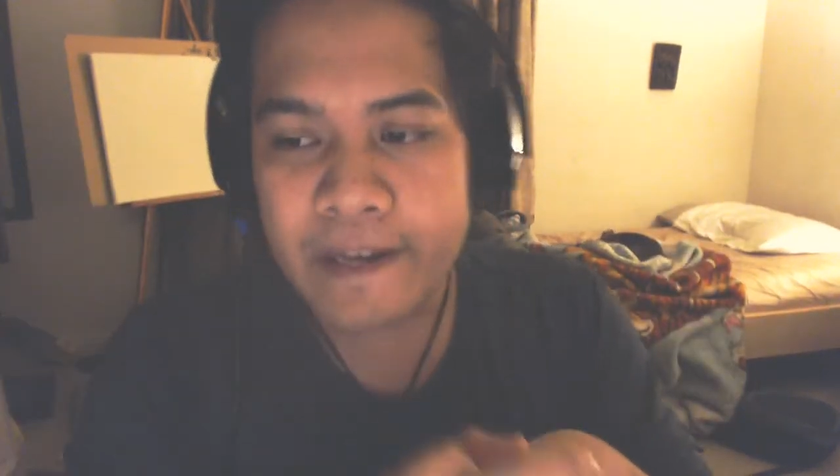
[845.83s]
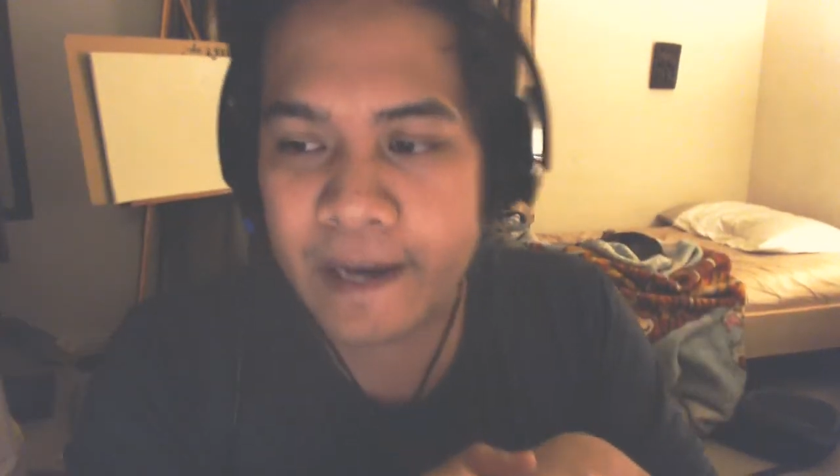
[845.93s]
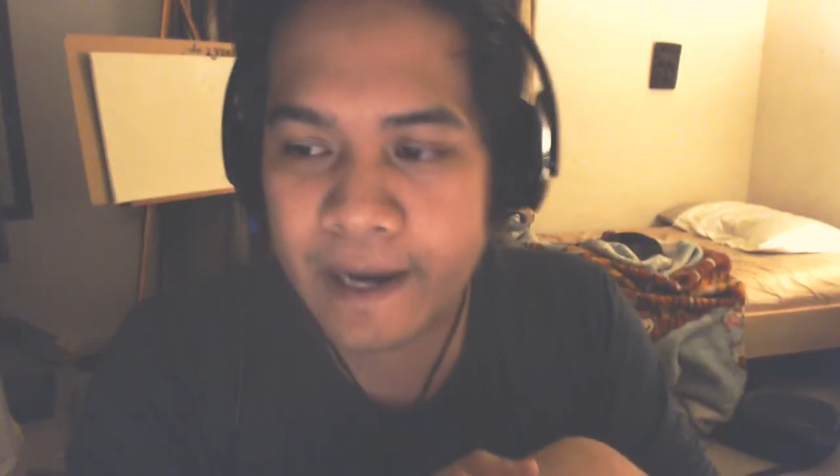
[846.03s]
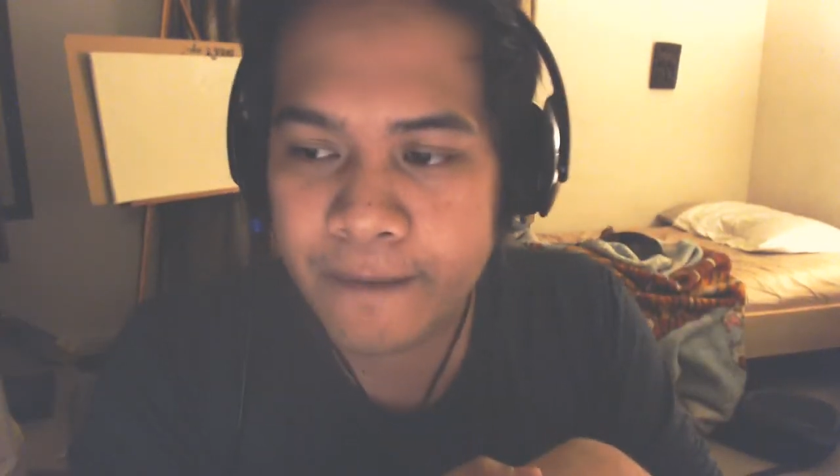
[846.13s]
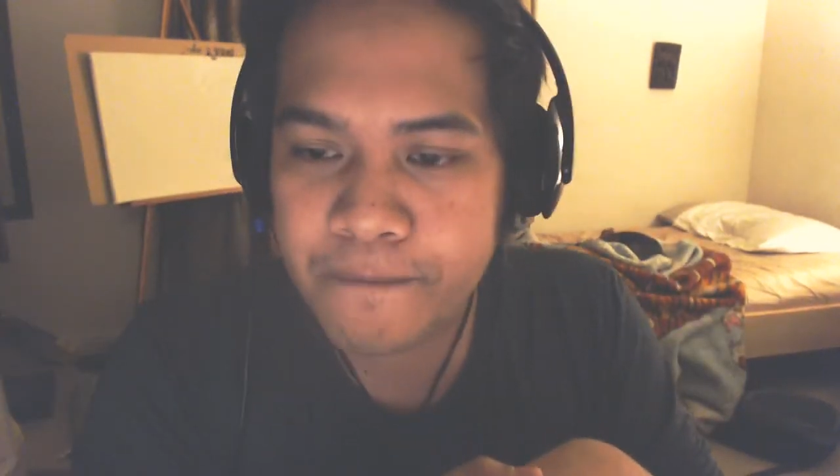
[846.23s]

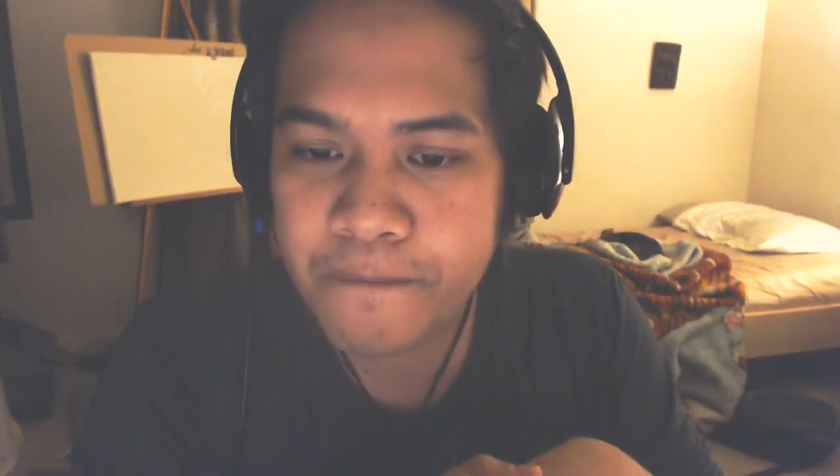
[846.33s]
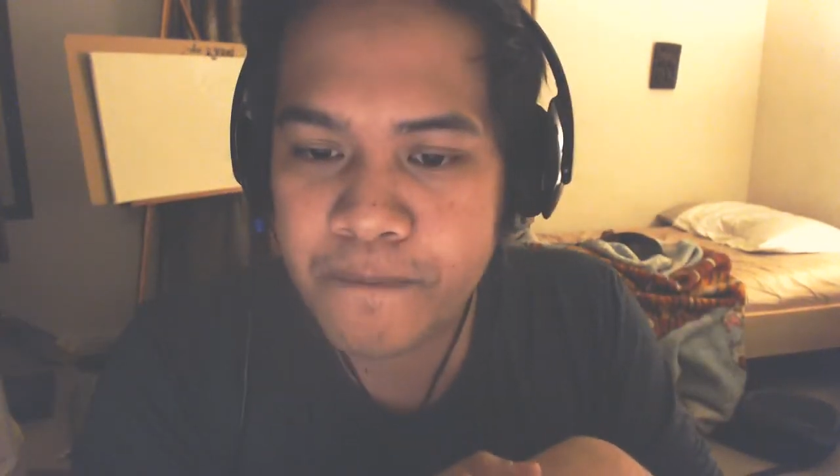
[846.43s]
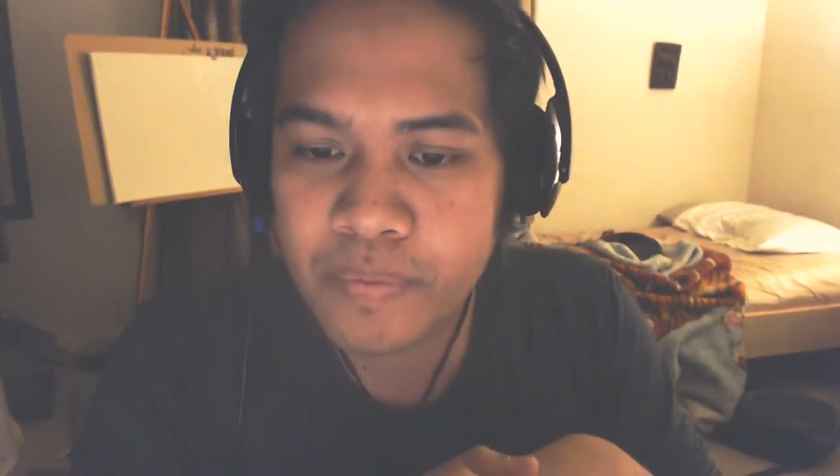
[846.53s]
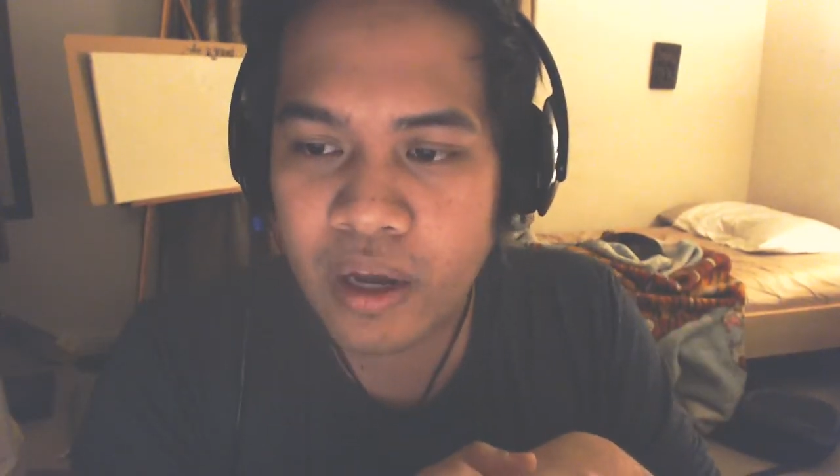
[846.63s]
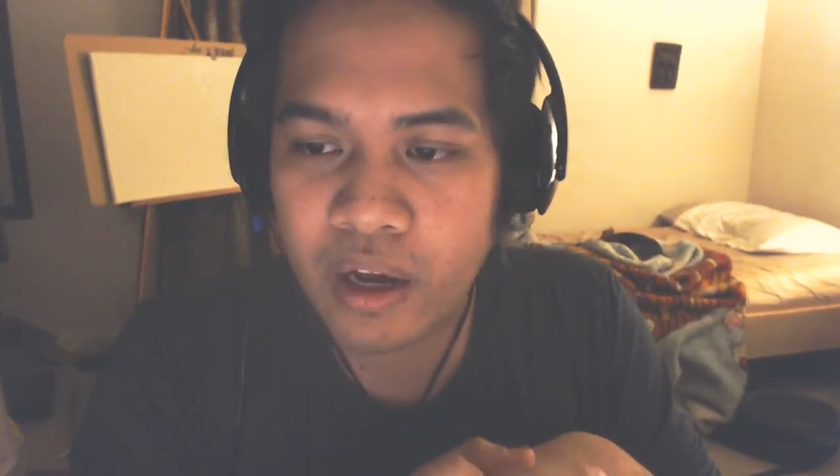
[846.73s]
A
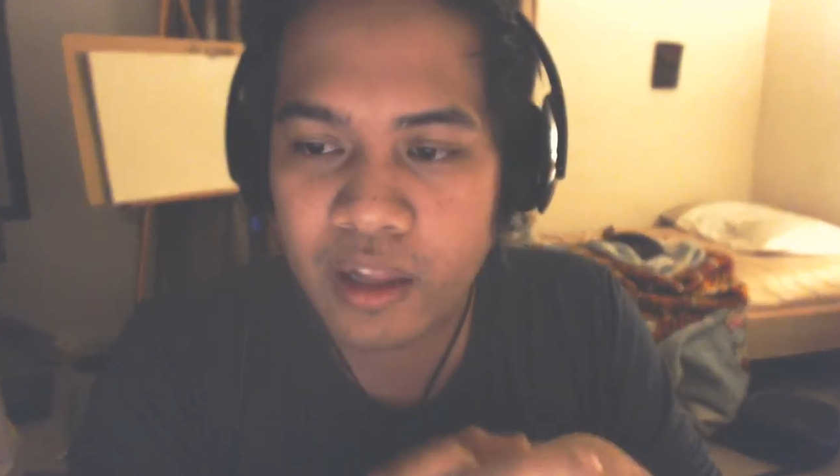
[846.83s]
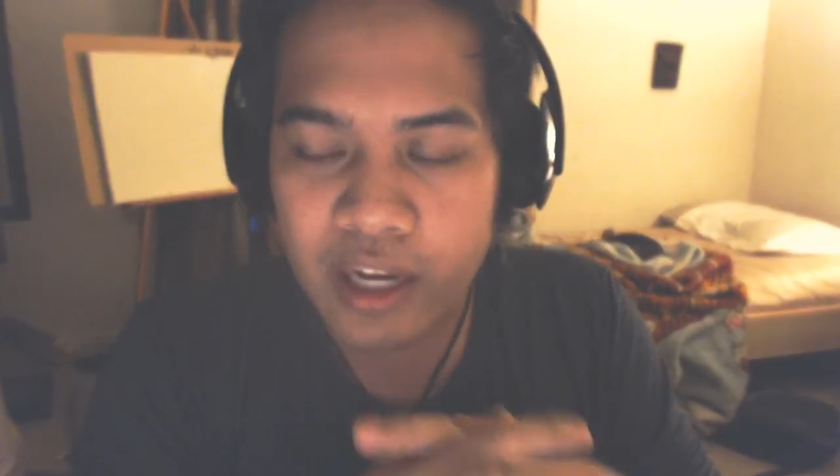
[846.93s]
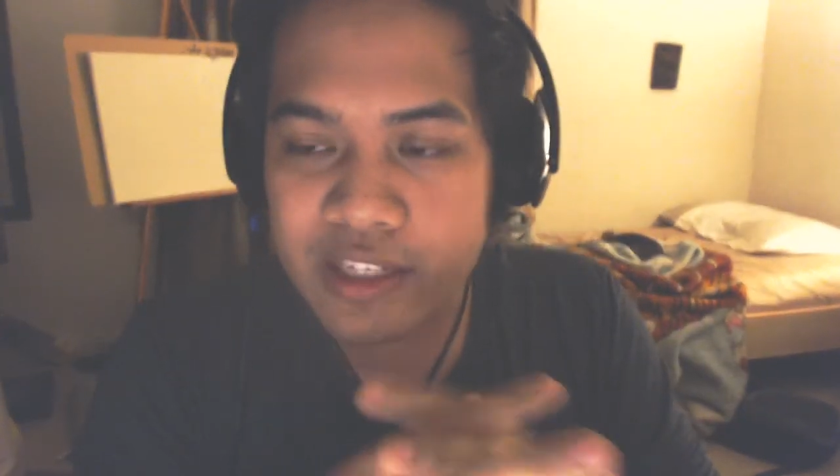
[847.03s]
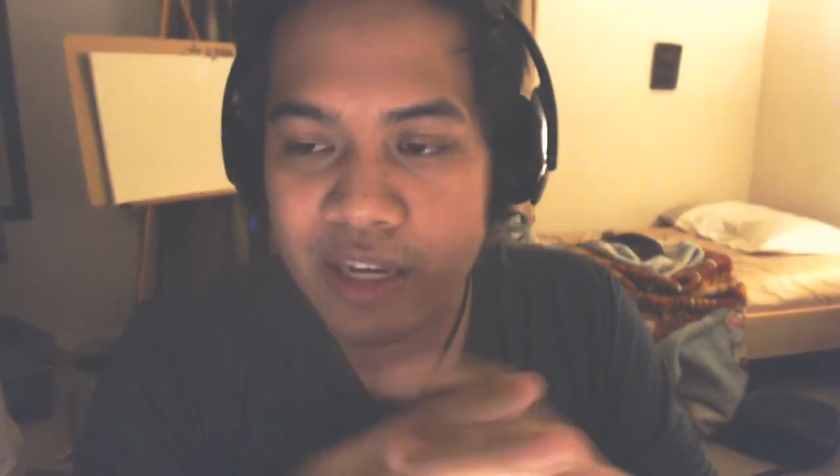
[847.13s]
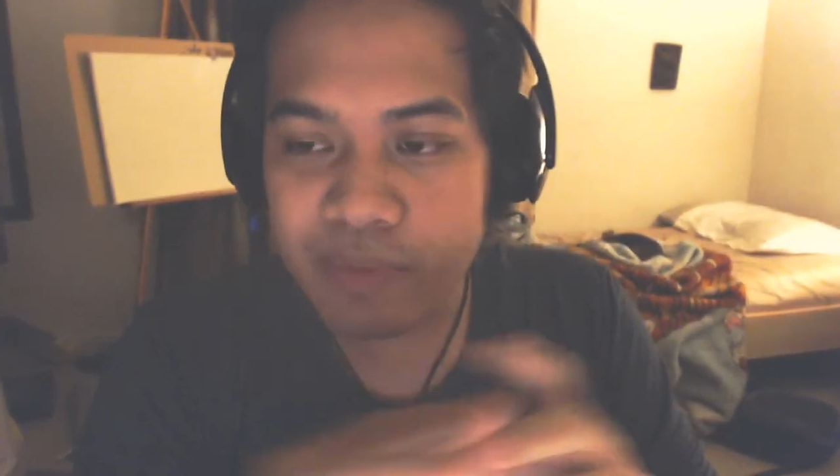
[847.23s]

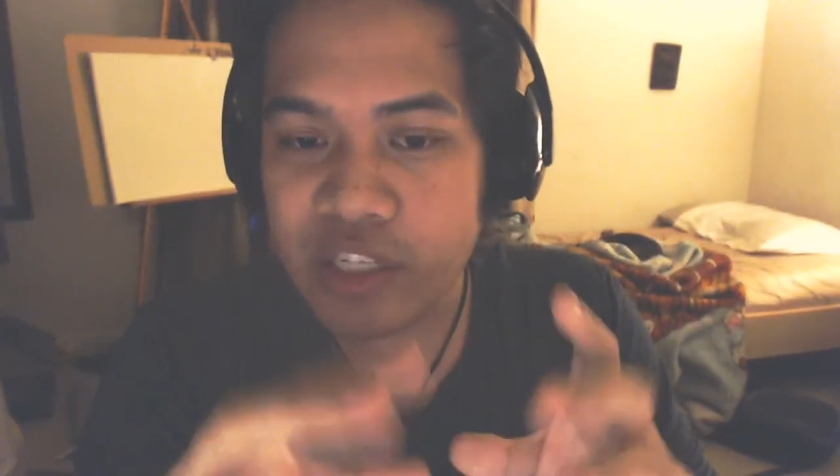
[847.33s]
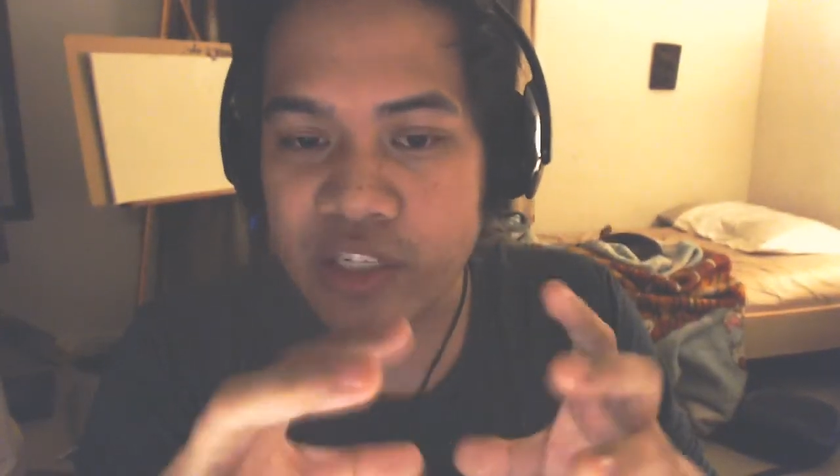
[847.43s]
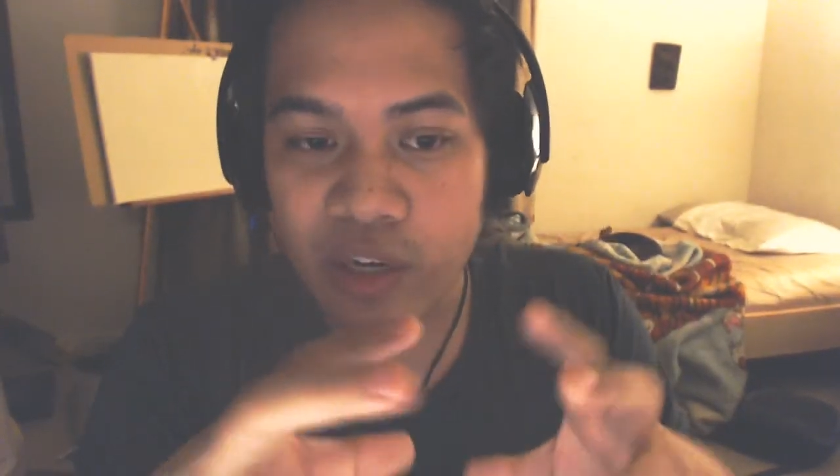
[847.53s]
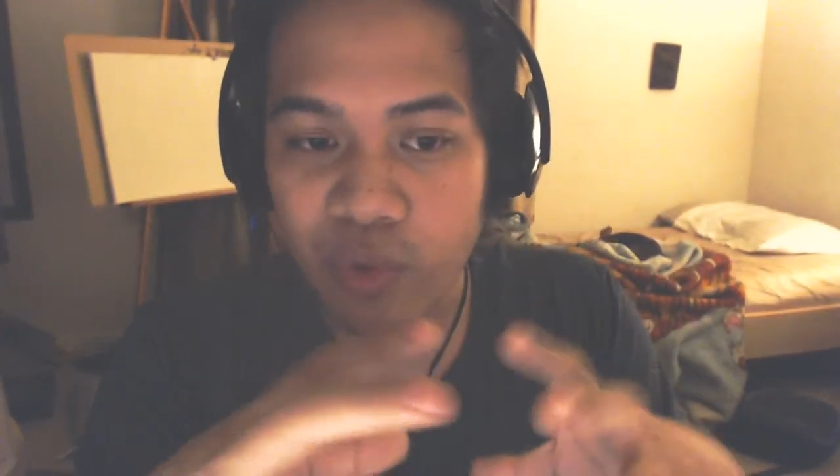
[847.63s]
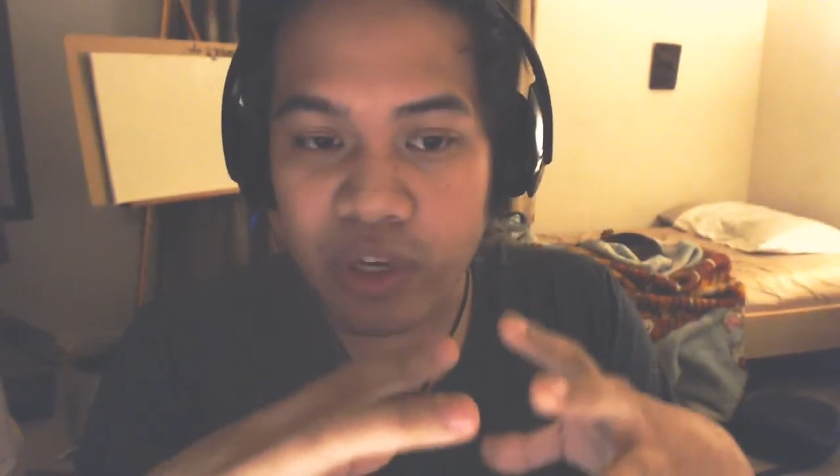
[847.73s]
lot of times he's
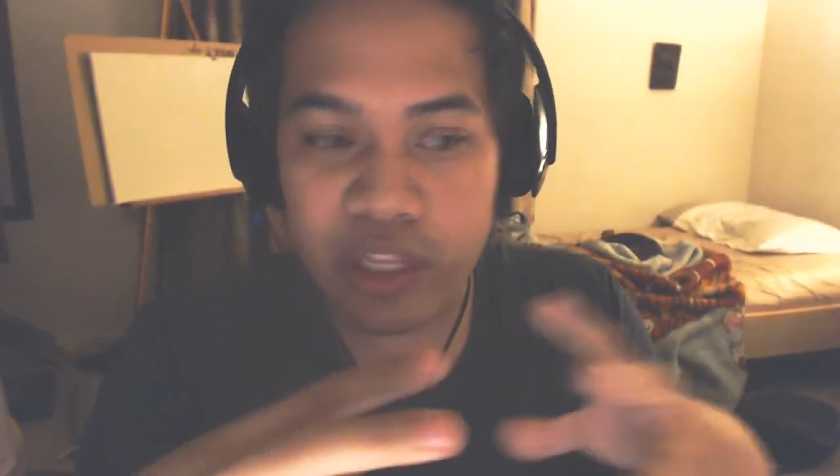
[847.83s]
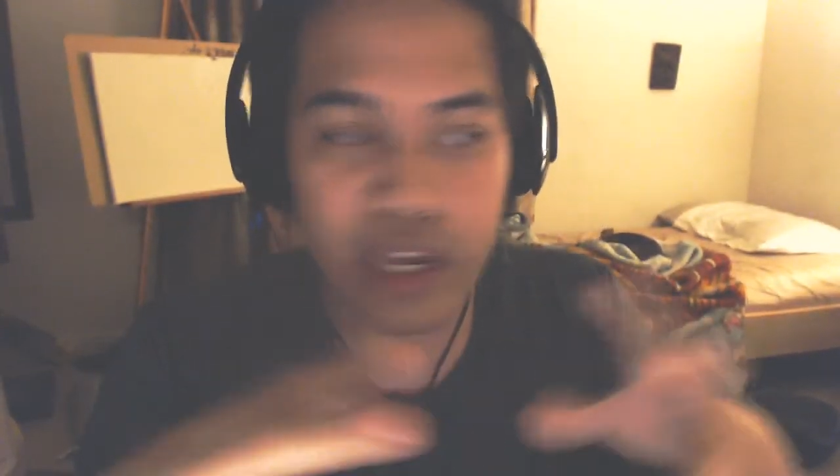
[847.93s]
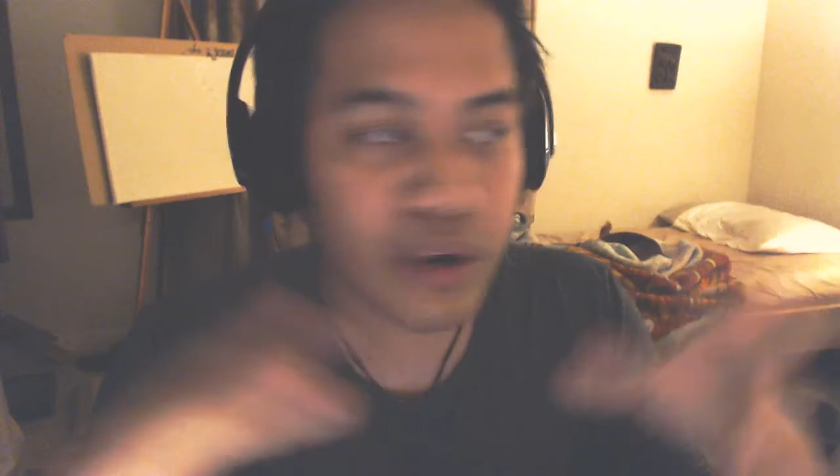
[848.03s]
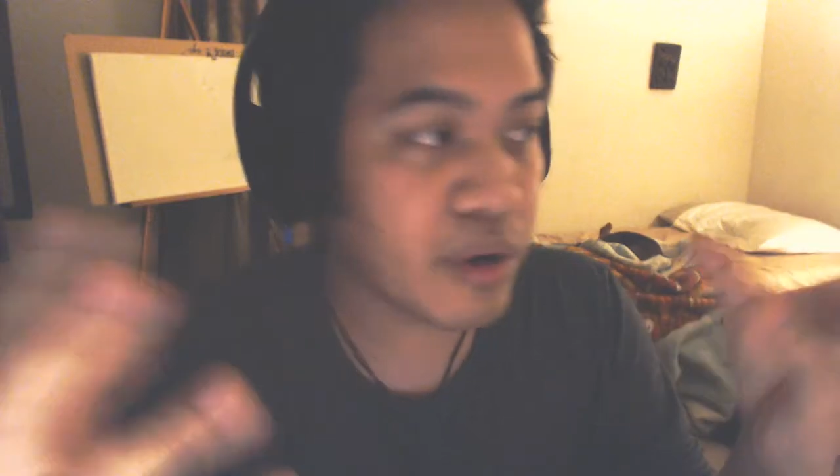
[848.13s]
going to want to nair